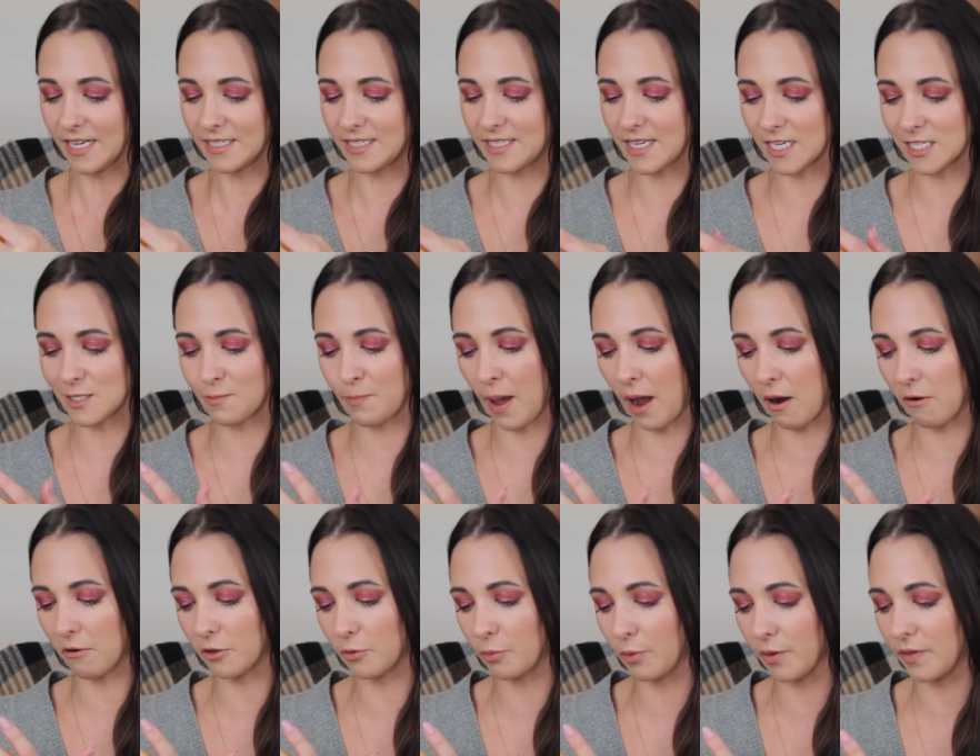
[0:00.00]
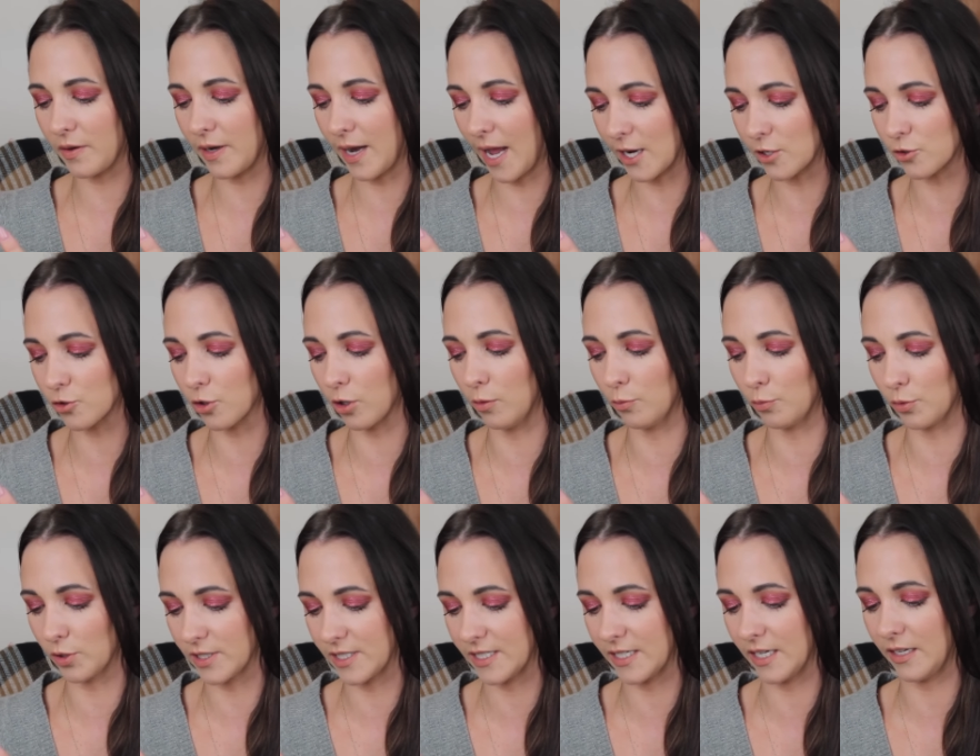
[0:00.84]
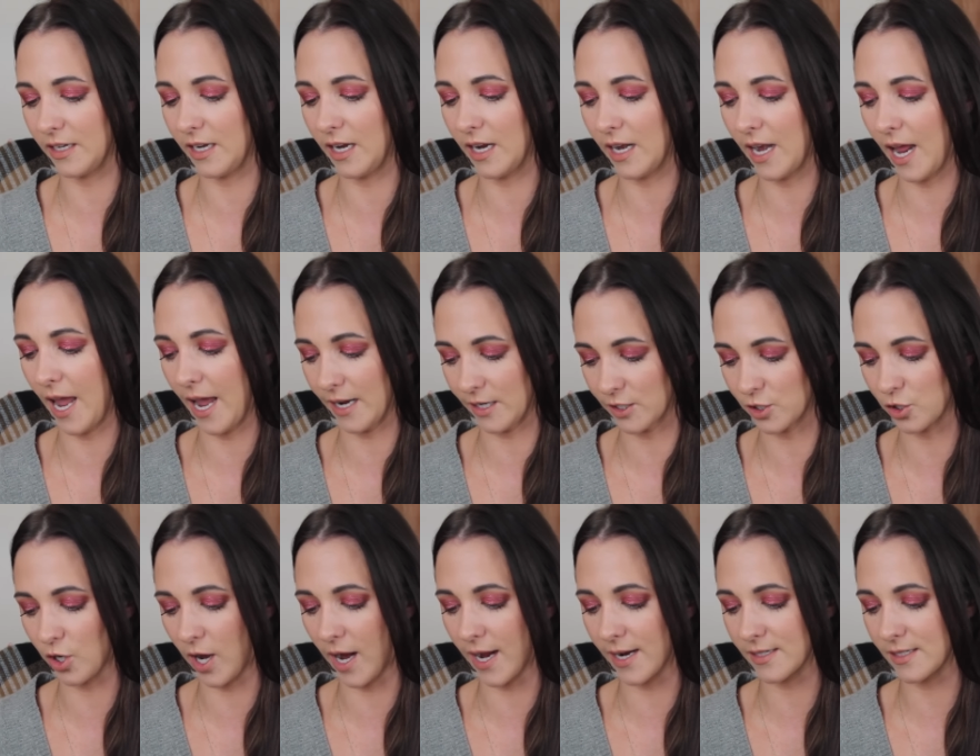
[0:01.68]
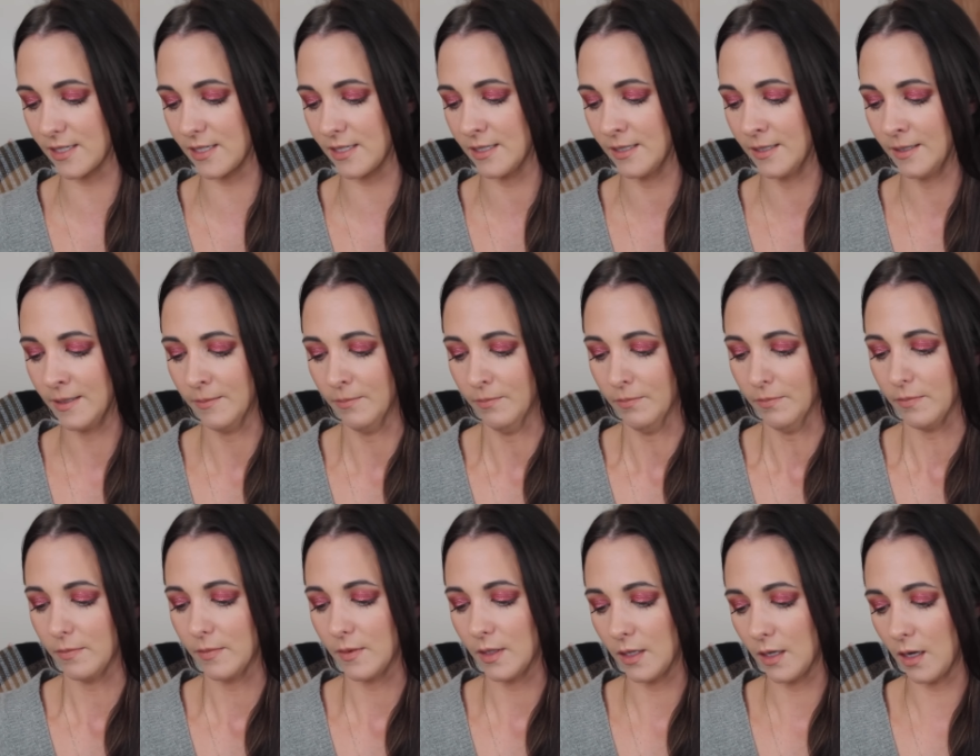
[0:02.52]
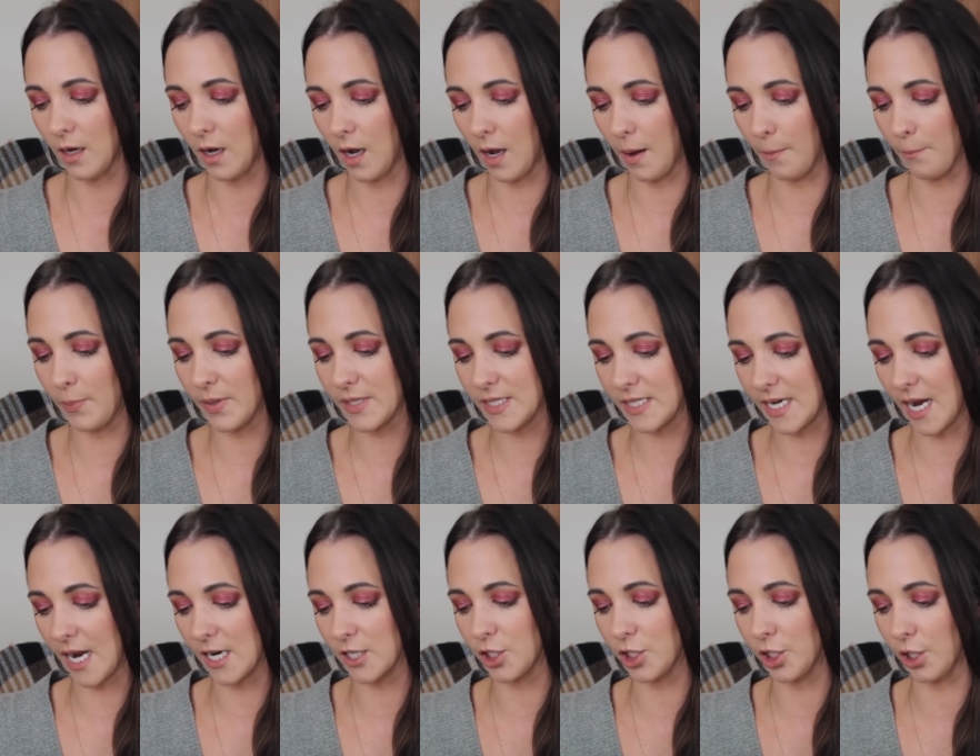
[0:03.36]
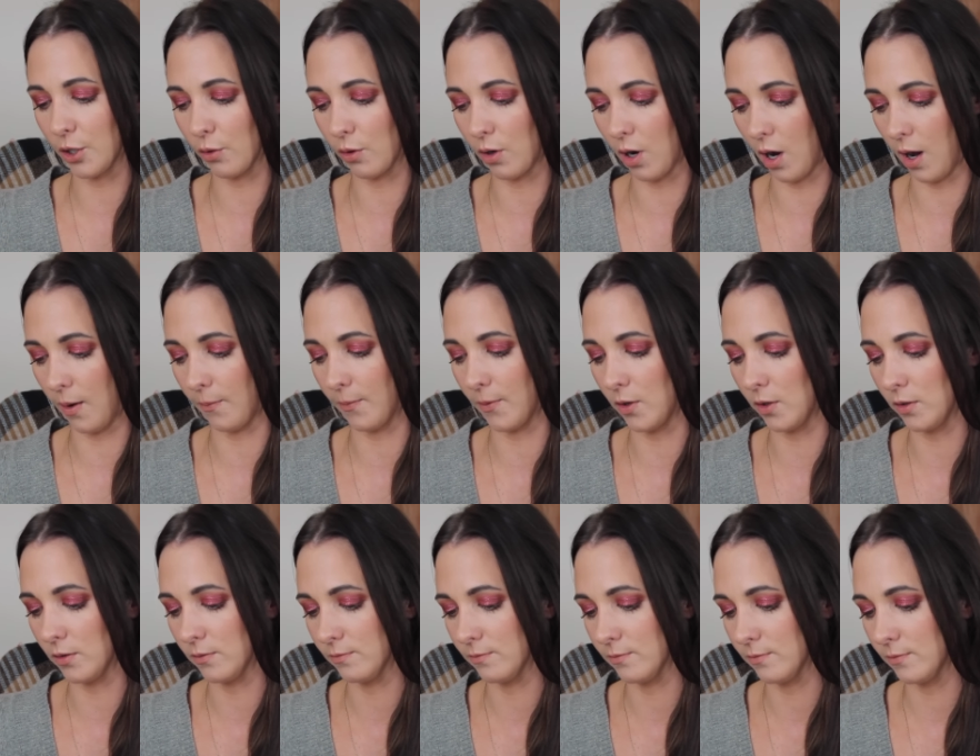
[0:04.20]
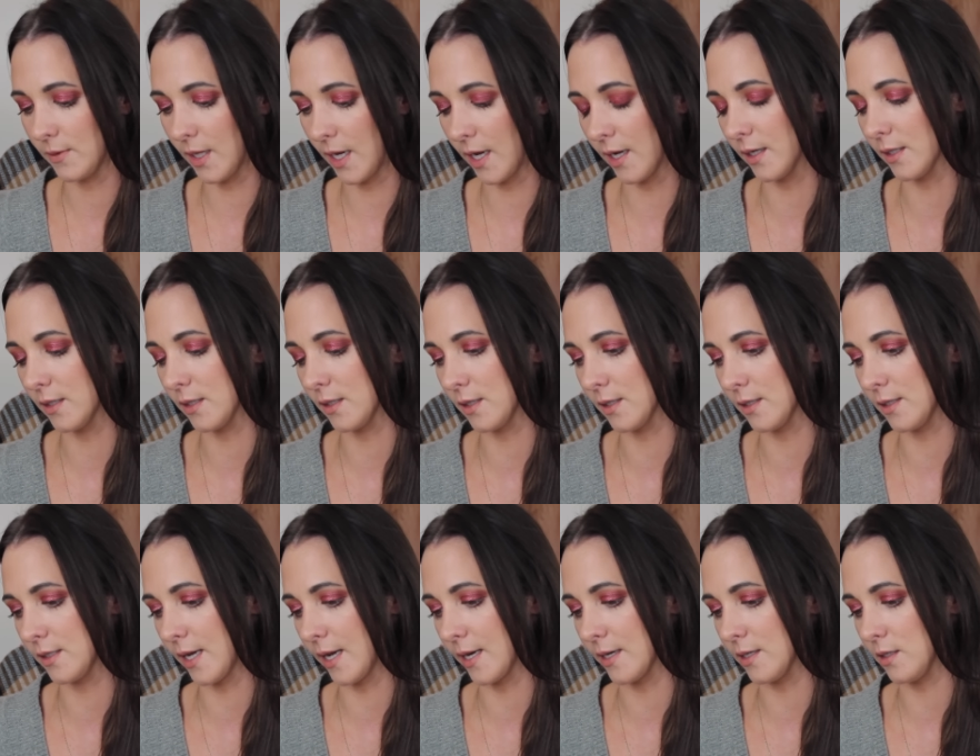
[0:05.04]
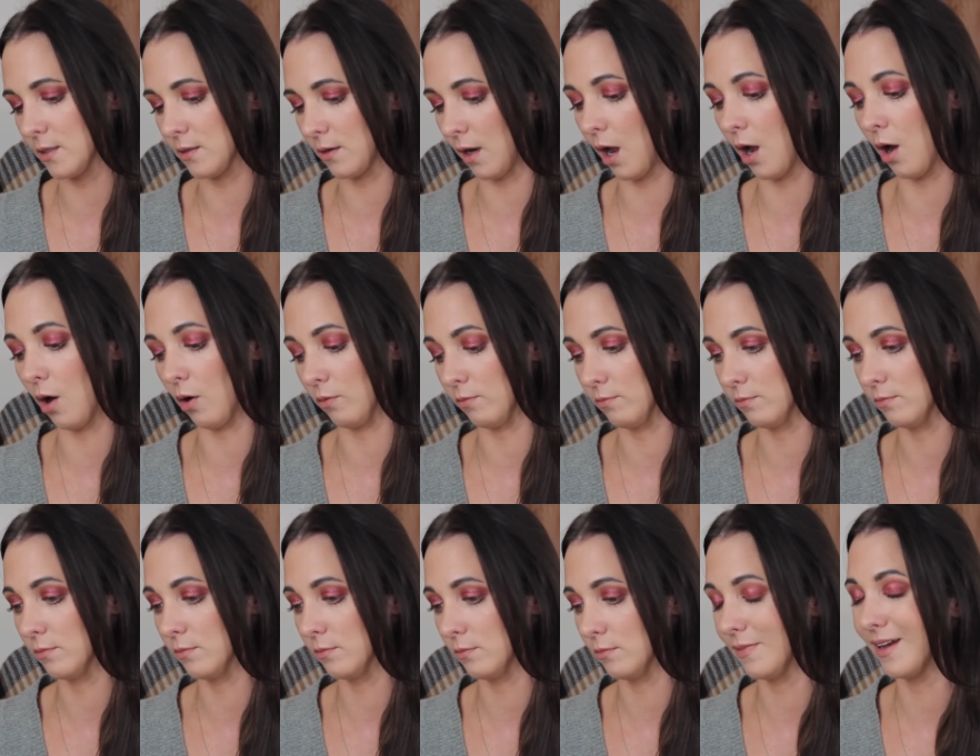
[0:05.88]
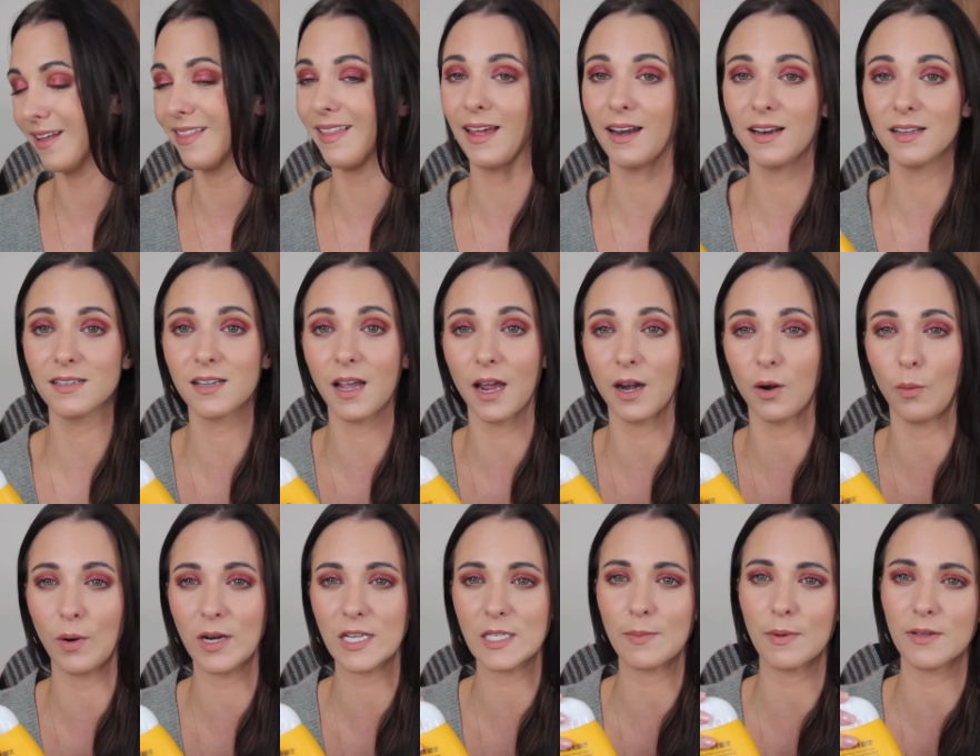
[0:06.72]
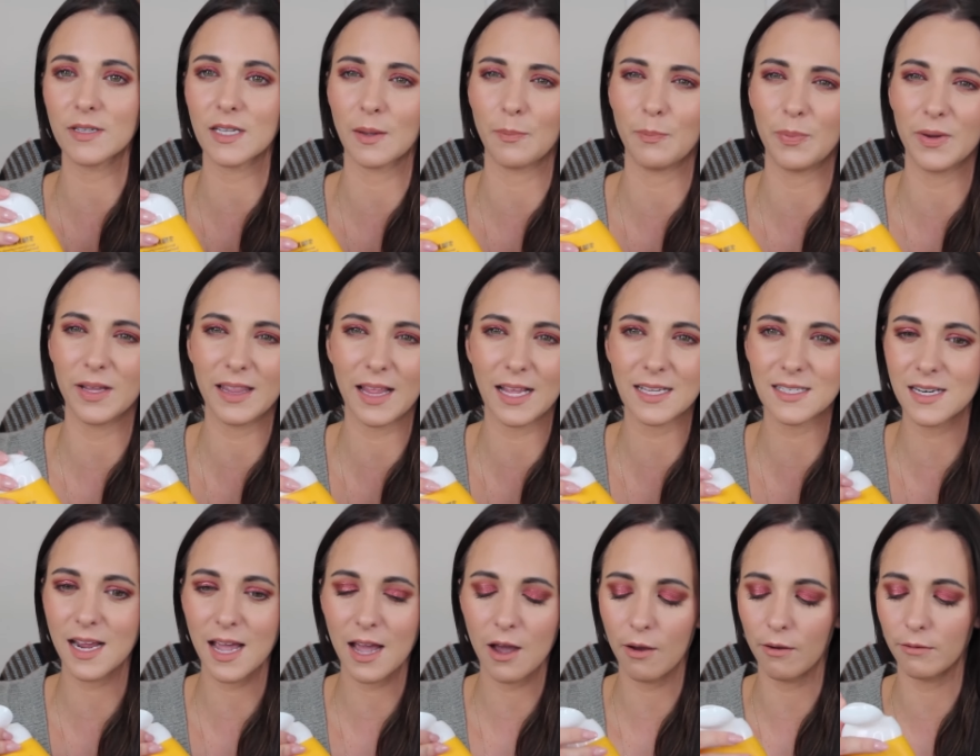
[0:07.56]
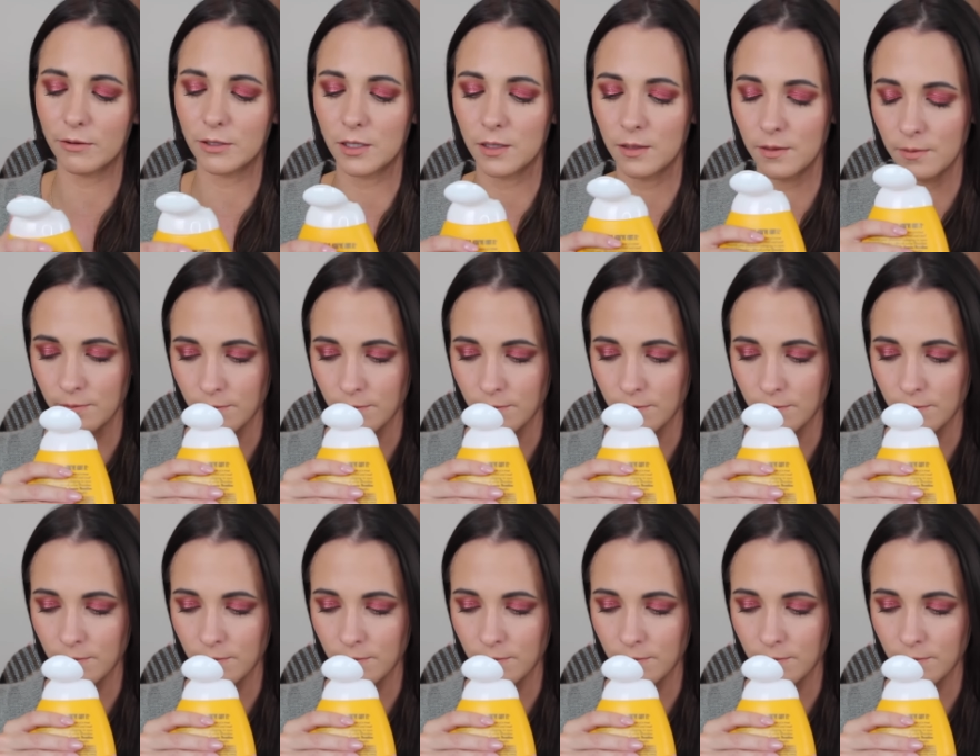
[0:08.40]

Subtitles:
It says powered with natural Brazilian extracts, pistachio caramel. That is the scent. Oh, and that is kind of what it smells like, but that's not how